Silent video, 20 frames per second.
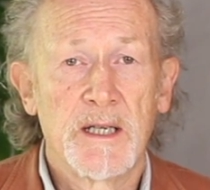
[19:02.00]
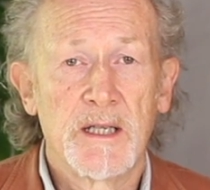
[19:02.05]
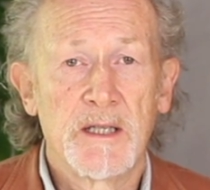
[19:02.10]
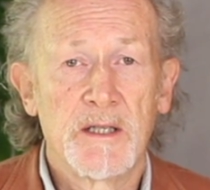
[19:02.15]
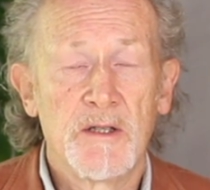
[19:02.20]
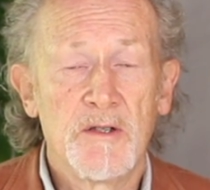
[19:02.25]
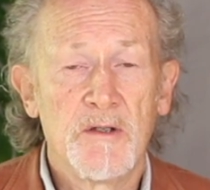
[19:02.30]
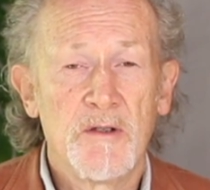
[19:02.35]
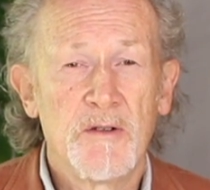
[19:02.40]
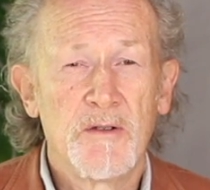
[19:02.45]

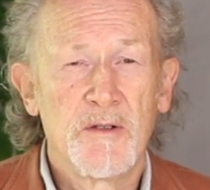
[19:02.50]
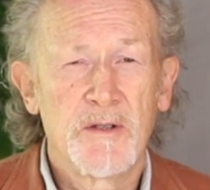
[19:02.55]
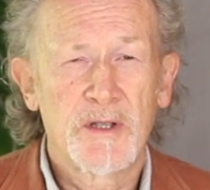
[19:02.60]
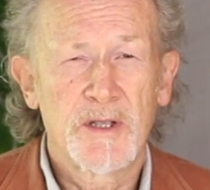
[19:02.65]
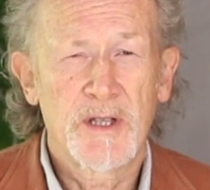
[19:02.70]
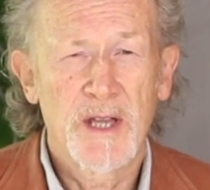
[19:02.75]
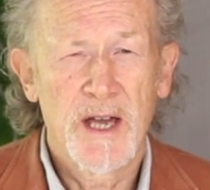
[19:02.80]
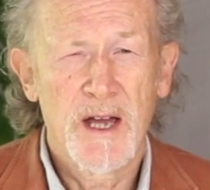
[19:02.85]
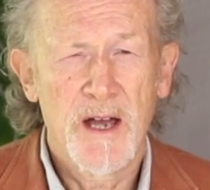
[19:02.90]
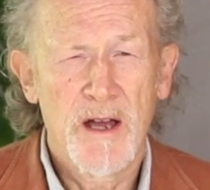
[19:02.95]

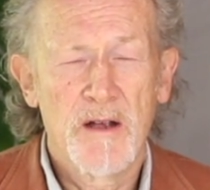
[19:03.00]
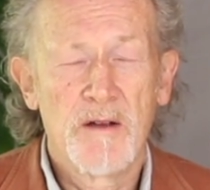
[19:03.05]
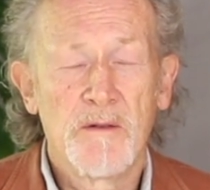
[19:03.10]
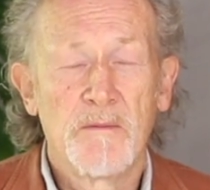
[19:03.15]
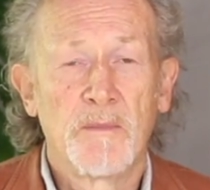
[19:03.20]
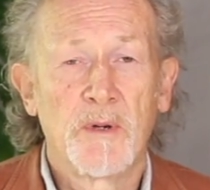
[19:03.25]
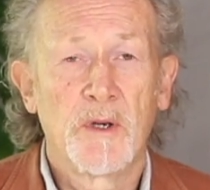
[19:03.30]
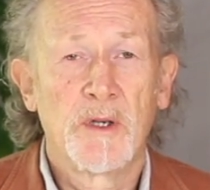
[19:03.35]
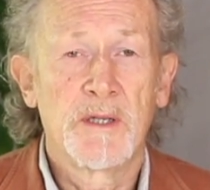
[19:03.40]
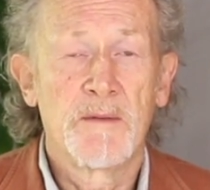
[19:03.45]
use their
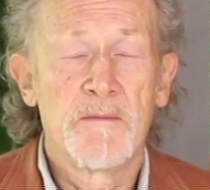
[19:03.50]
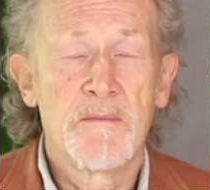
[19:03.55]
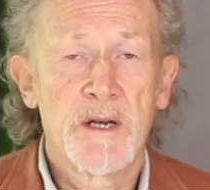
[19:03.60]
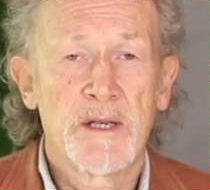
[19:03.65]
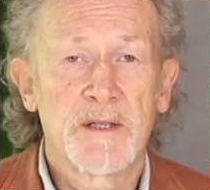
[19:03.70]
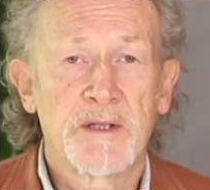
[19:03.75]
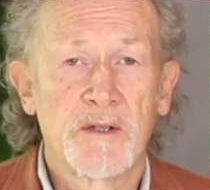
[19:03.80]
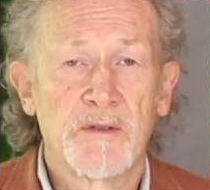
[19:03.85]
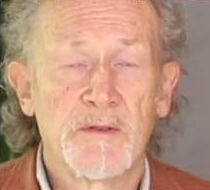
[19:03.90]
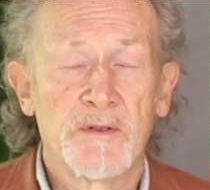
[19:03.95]
own body
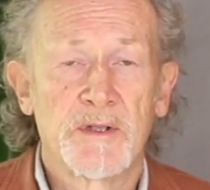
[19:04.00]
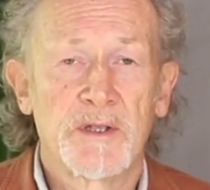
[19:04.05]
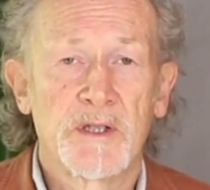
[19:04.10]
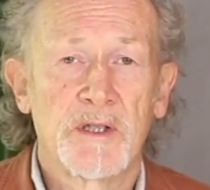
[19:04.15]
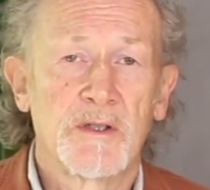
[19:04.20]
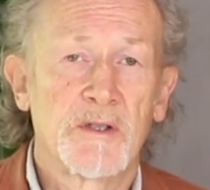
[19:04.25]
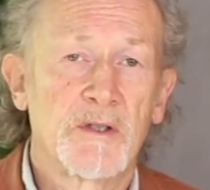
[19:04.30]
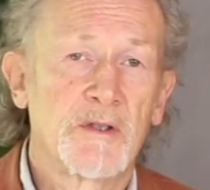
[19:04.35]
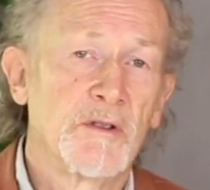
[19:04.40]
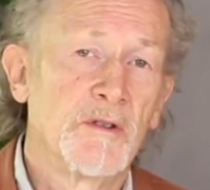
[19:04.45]
muscles
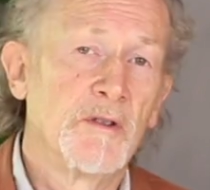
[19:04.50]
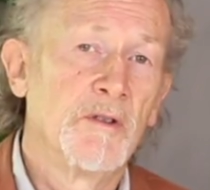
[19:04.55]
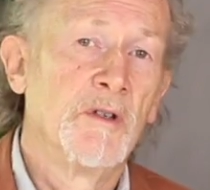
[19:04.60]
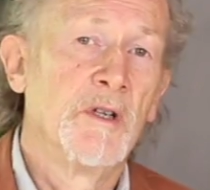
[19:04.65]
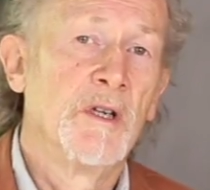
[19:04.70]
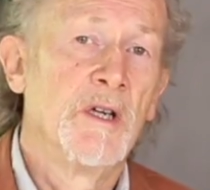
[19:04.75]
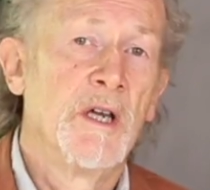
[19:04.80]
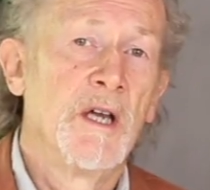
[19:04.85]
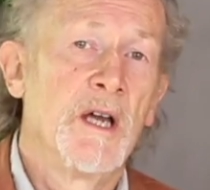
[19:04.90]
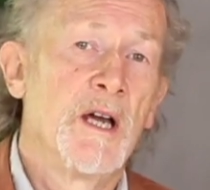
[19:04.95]
to
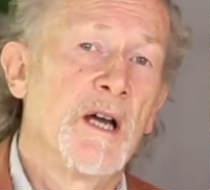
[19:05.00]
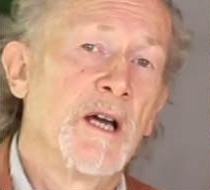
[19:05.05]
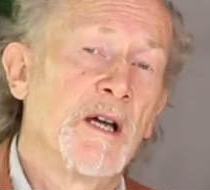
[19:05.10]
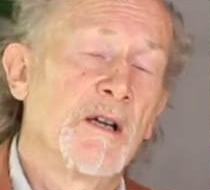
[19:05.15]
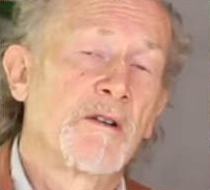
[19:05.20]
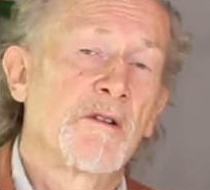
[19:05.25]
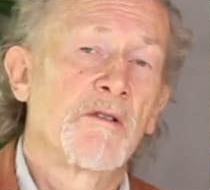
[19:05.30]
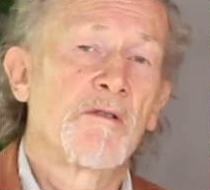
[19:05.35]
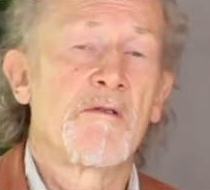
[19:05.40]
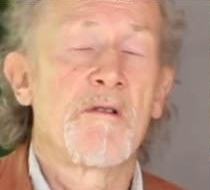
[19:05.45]

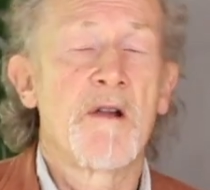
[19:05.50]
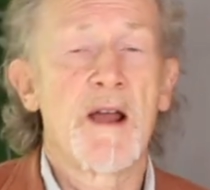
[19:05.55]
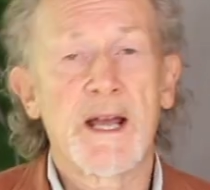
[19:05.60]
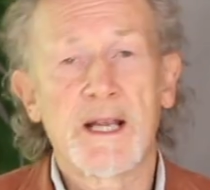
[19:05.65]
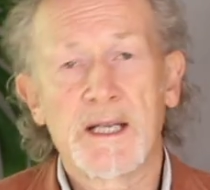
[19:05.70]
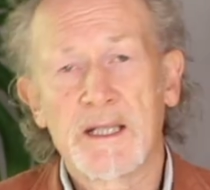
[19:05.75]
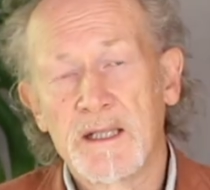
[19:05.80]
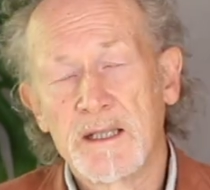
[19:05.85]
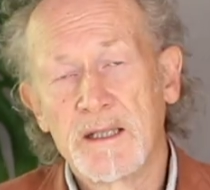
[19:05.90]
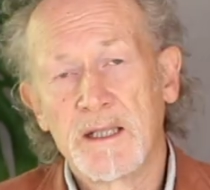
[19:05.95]

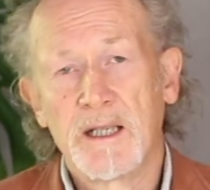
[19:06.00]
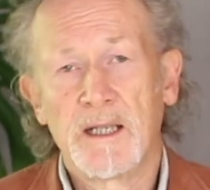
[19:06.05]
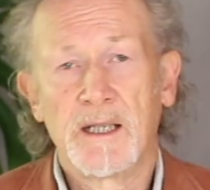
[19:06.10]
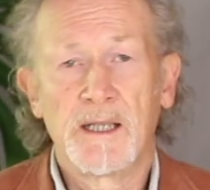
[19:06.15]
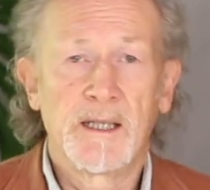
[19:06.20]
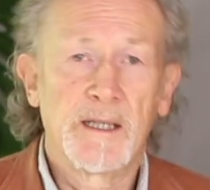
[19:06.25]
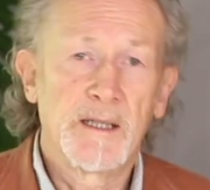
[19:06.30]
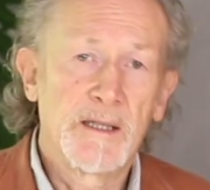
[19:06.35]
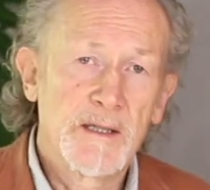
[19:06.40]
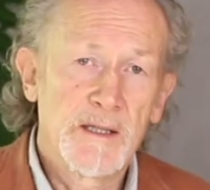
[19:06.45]
correct
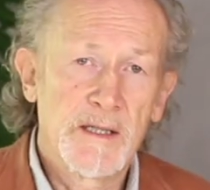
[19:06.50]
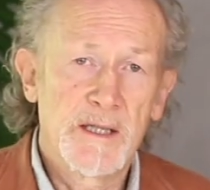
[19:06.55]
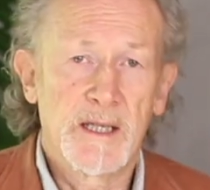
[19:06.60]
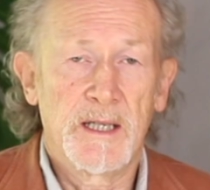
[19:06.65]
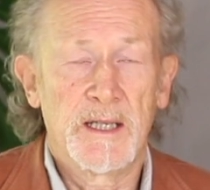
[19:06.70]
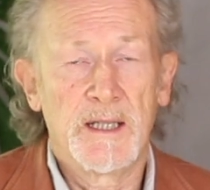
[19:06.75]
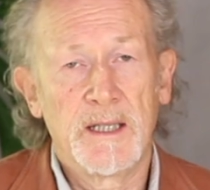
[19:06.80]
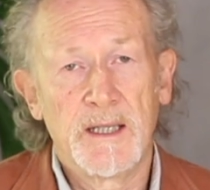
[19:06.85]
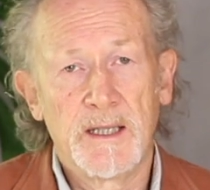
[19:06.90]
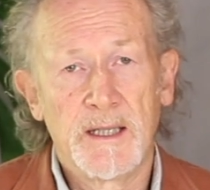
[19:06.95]

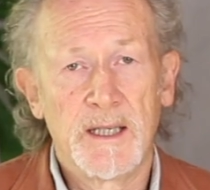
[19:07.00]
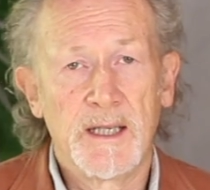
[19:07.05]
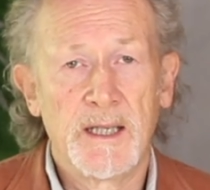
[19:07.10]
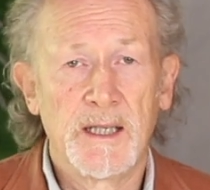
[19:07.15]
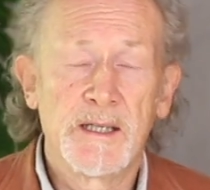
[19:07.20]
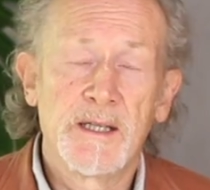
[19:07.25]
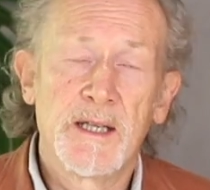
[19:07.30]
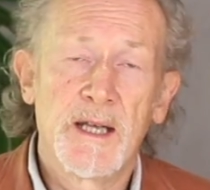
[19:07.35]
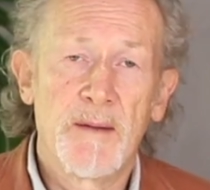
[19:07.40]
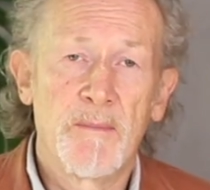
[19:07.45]

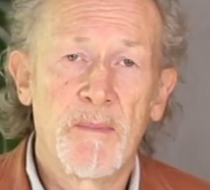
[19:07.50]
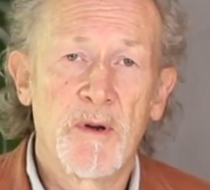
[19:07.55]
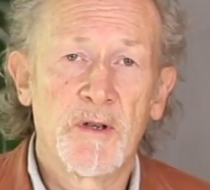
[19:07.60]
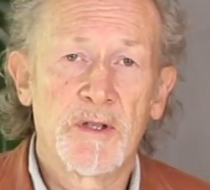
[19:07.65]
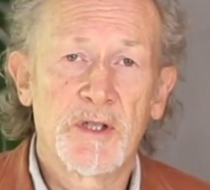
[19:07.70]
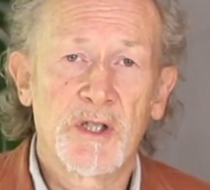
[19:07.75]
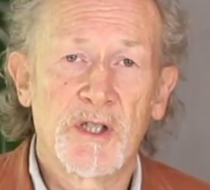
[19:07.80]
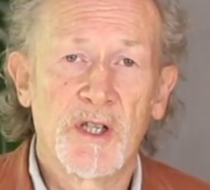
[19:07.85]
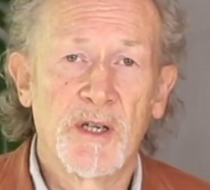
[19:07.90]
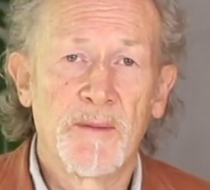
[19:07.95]
their
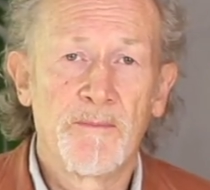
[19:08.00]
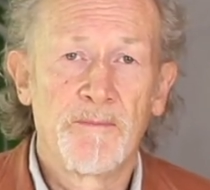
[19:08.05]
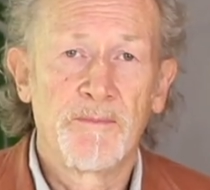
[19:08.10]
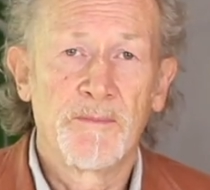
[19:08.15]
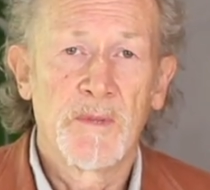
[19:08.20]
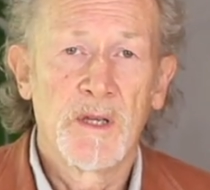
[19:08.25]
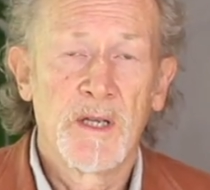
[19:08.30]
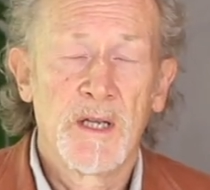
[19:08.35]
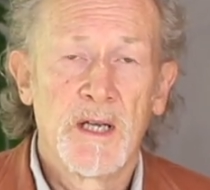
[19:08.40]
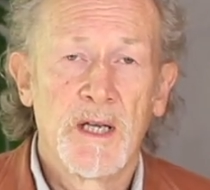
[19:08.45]
posture.
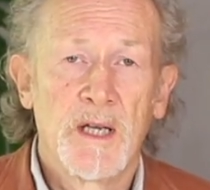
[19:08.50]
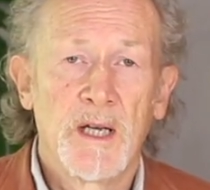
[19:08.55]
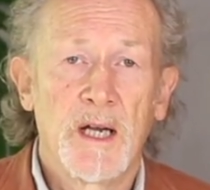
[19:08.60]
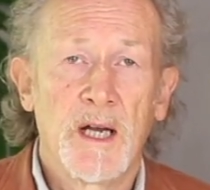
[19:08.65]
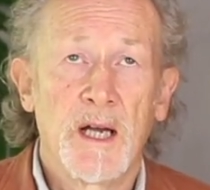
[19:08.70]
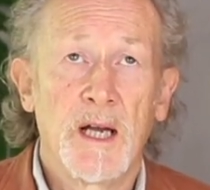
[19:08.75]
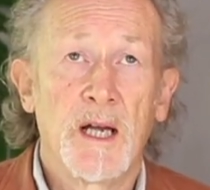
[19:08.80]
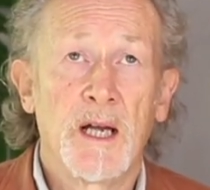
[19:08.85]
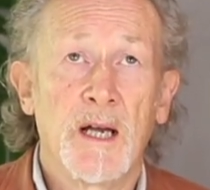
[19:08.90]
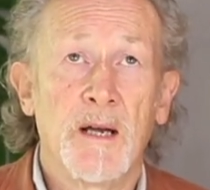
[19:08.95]

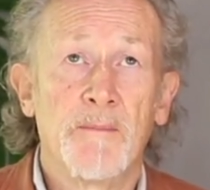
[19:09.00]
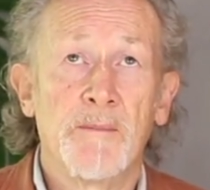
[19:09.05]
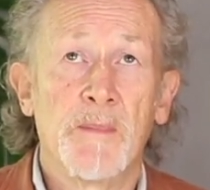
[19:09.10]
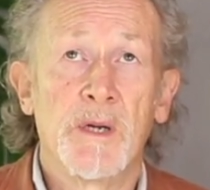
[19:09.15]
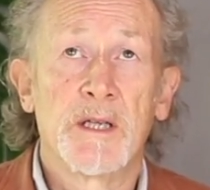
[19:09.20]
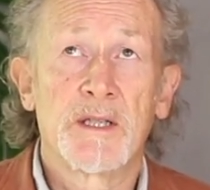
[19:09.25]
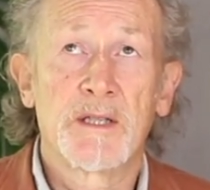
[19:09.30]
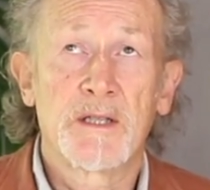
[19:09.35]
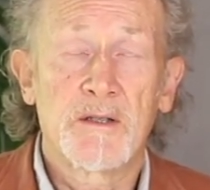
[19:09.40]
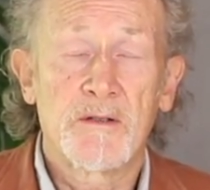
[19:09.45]

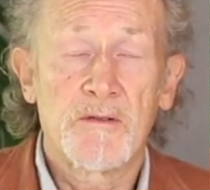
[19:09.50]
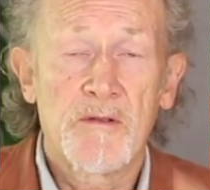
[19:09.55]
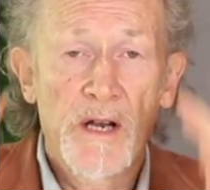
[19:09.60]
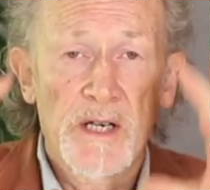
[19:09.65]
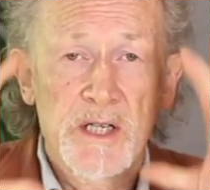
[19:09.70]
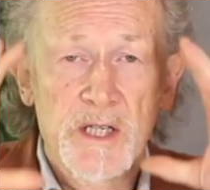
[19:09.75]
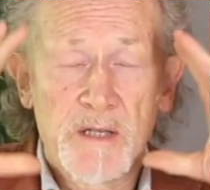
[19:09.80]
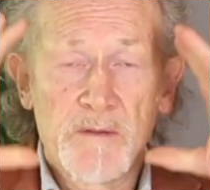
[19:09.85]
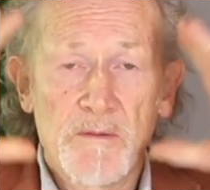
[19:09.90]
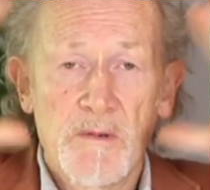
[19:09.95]

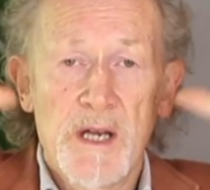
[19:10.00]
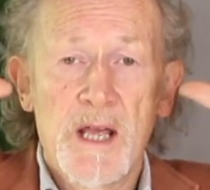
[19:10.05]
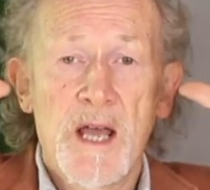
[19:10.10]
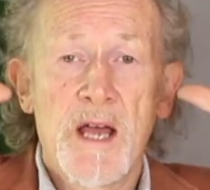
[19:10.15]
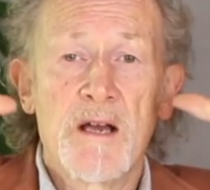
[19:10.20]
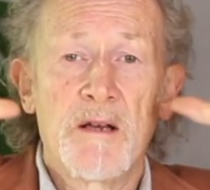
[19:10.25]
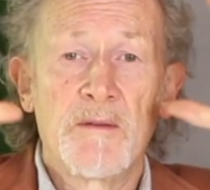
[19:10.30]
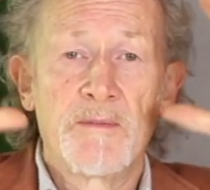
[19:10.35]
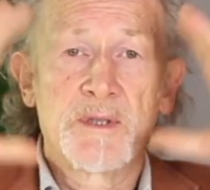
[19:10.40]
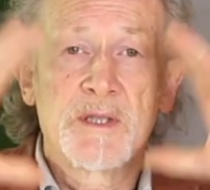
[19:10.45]
Stretching really
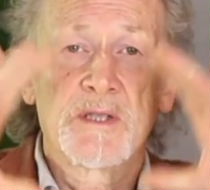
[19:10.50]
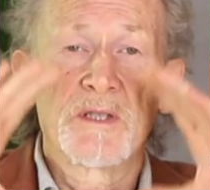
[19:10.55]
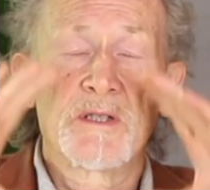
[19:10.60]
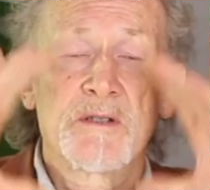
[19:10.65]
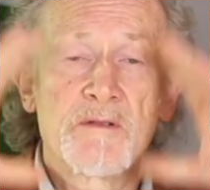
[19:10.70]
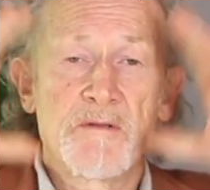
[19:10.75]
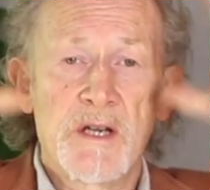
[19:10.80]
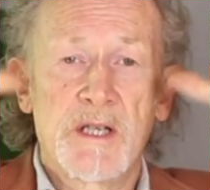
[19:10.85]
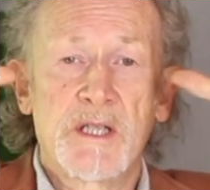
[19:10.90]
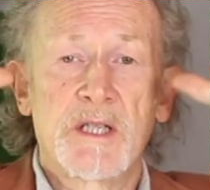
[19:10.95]
helps,
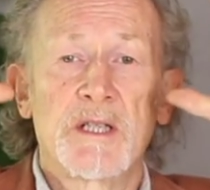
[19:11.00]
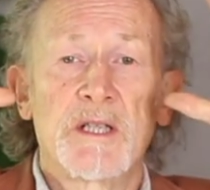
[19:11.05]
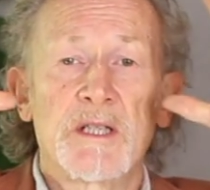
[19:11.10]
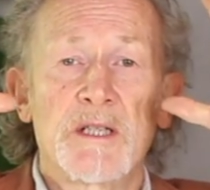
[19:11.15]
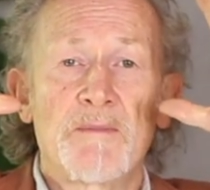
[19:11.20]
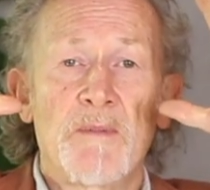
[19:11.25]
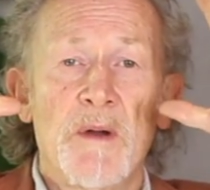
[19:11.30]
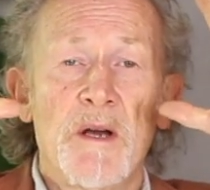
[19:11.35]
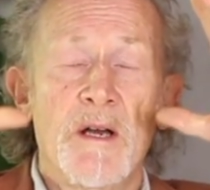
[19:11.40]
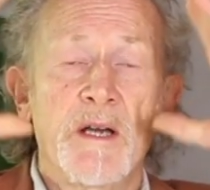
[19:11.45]
stretching the
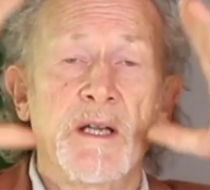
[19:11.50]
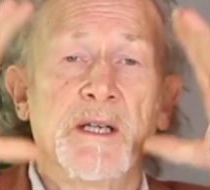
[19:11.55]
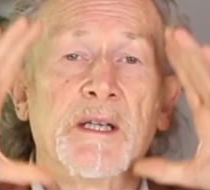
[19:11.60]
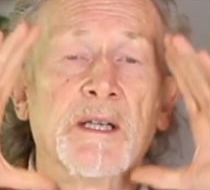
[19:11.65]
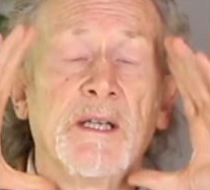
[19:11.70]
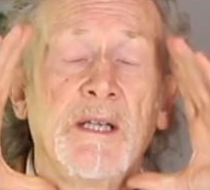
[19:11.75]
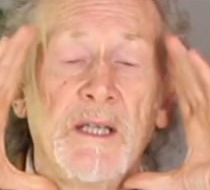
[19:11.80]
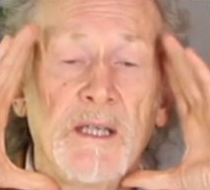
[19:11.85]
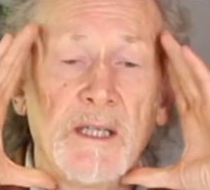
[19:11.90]
spine